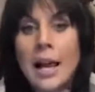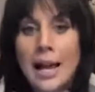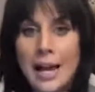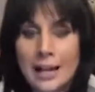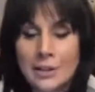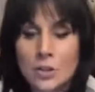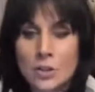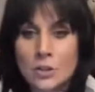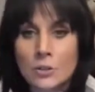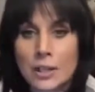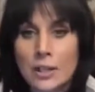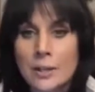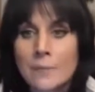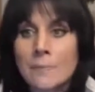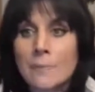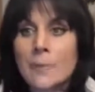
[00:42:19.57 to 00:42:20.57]

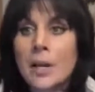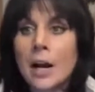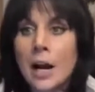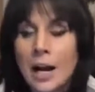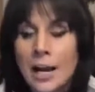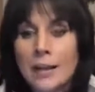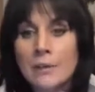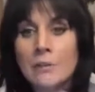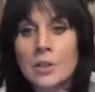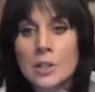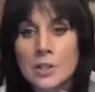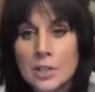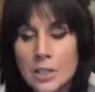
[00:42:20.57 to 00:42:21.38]
Actually, I am going to